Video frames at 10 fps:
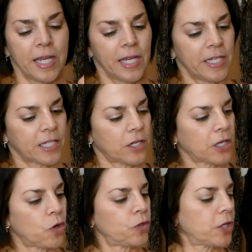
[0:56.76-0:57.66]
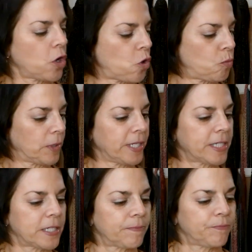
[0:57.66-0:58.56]
it's going to go to the
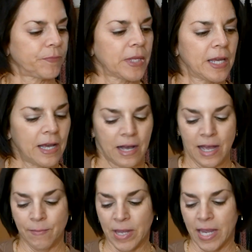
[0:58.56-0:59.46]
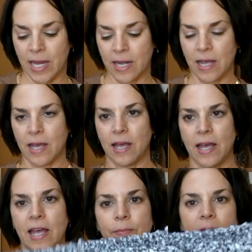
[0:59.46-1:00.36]
homeless. I made a
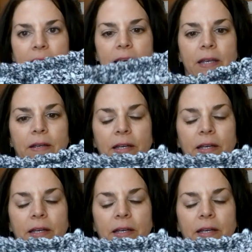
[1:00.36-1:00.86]
headband.